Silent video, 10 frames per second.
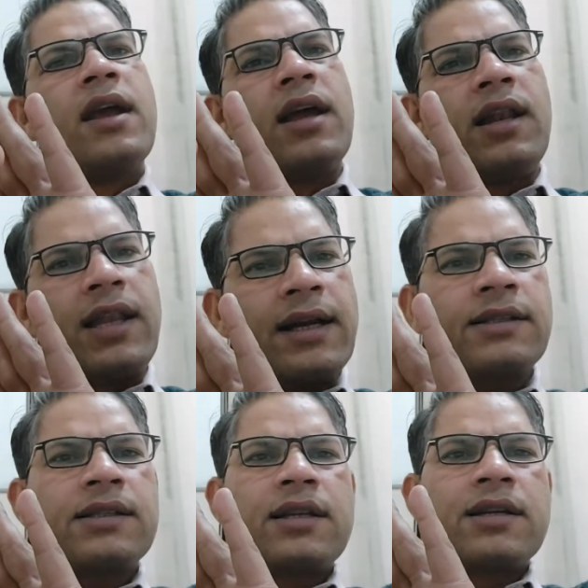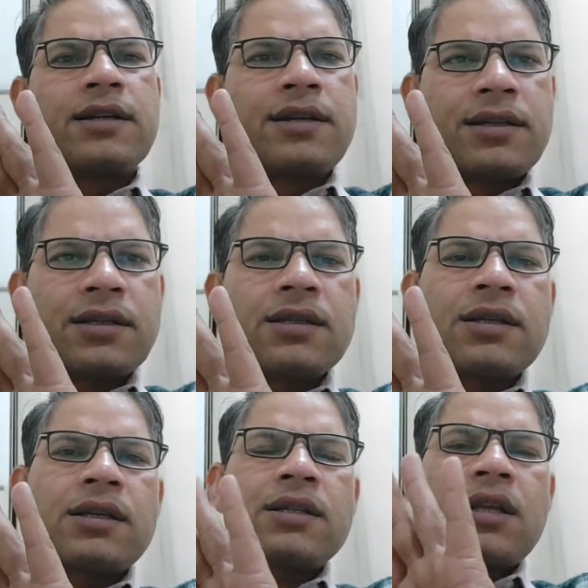Let's
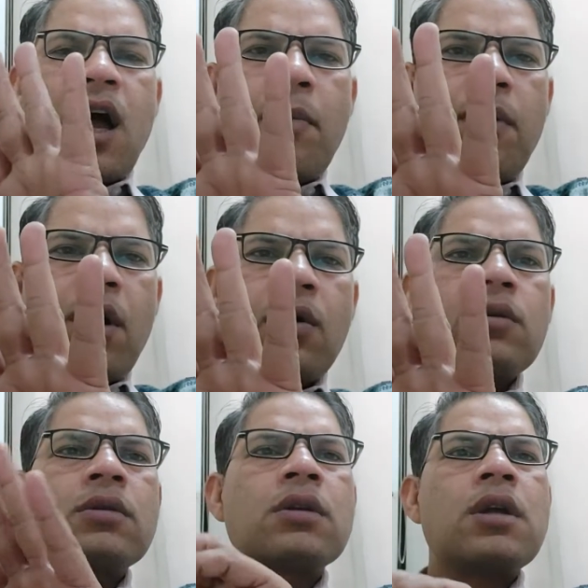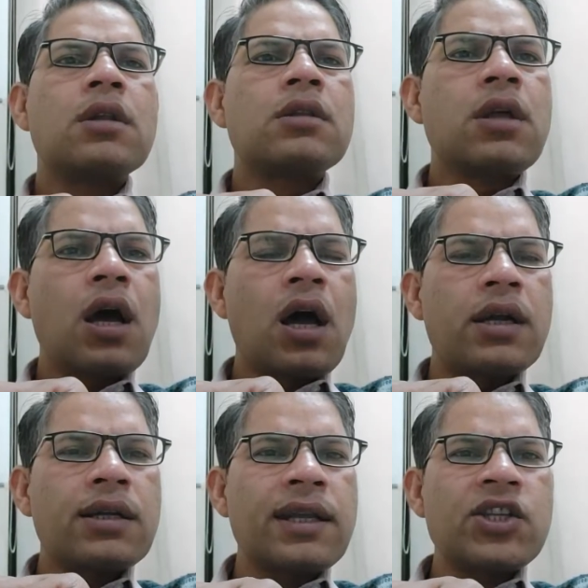discuss about the
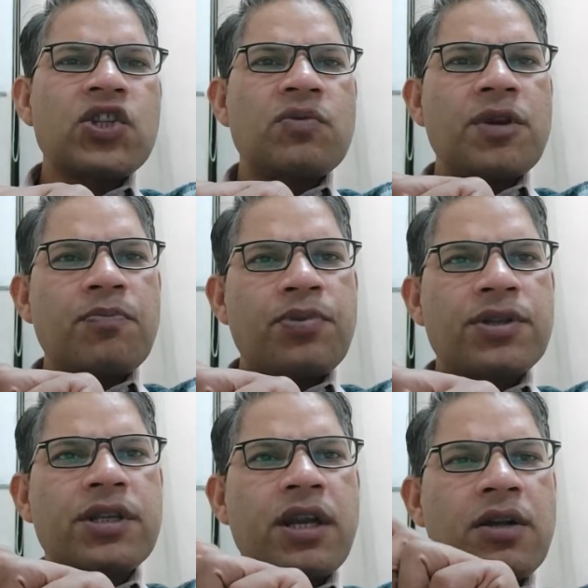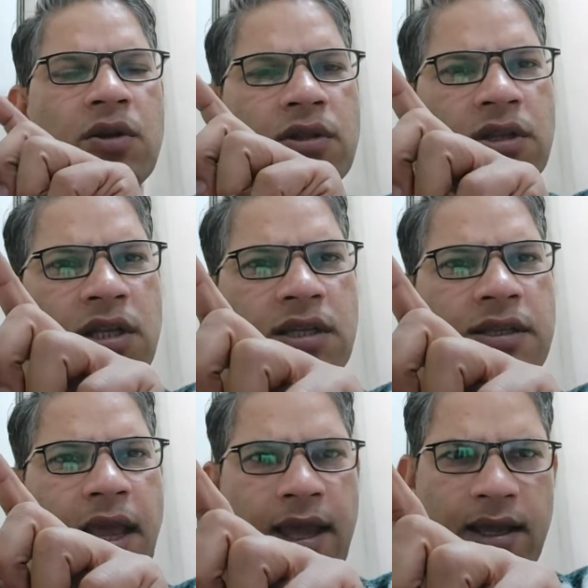attachment present on these
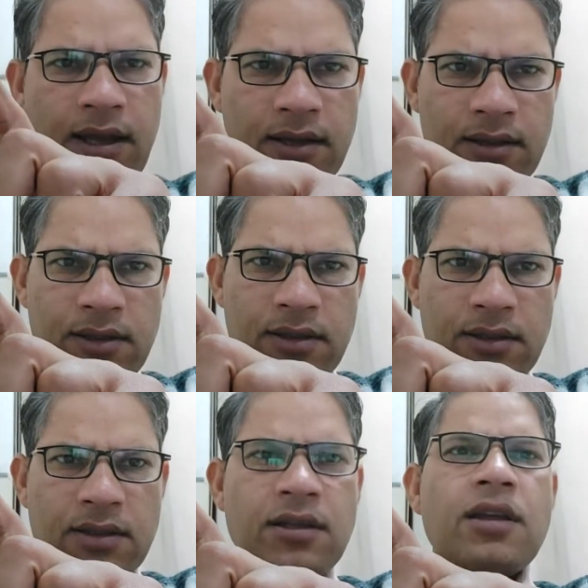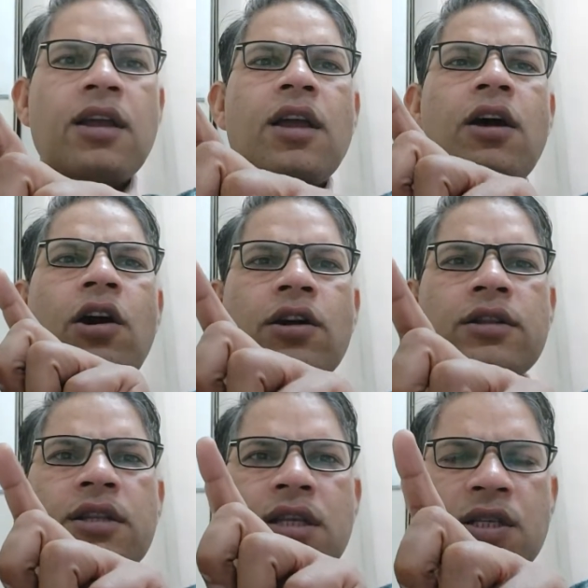angles,
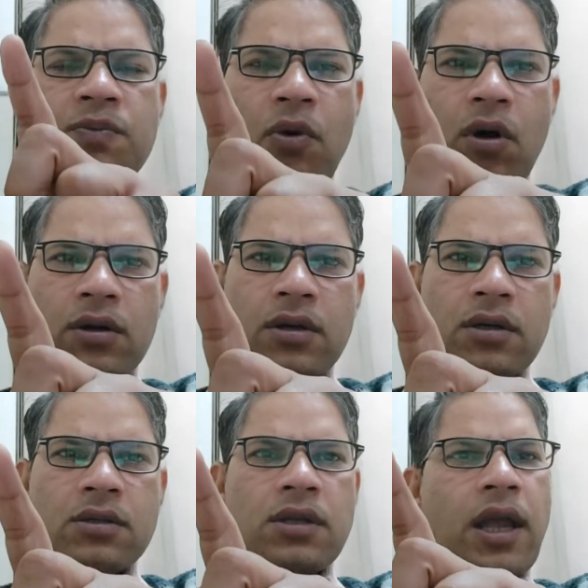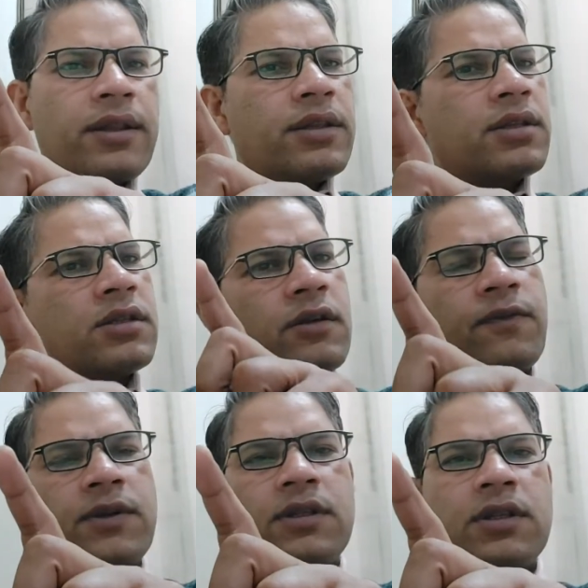on these borders and these
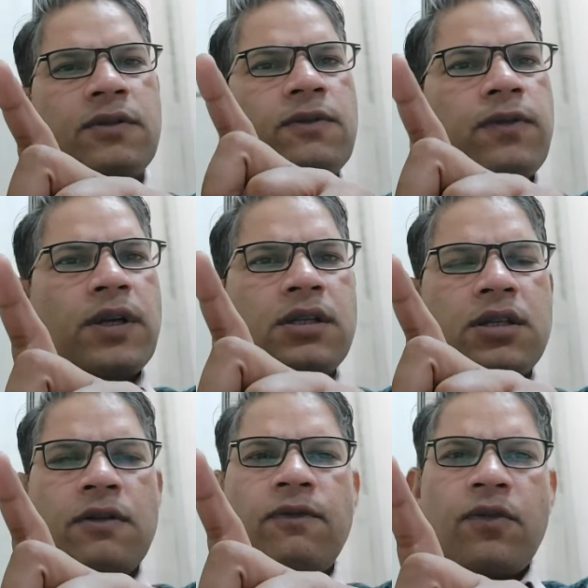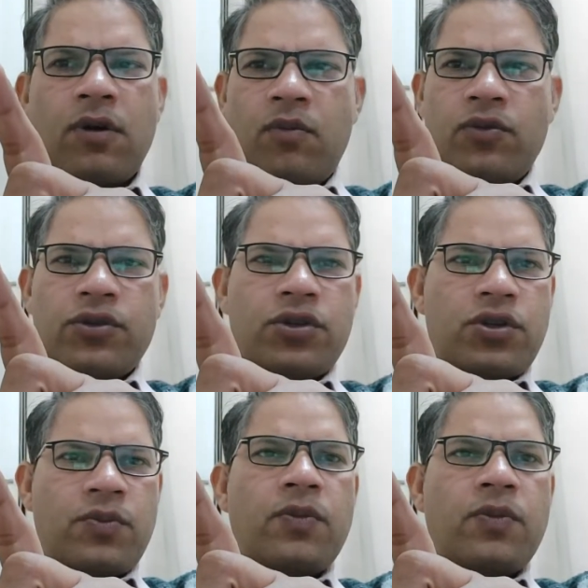surfaces. First and foremost,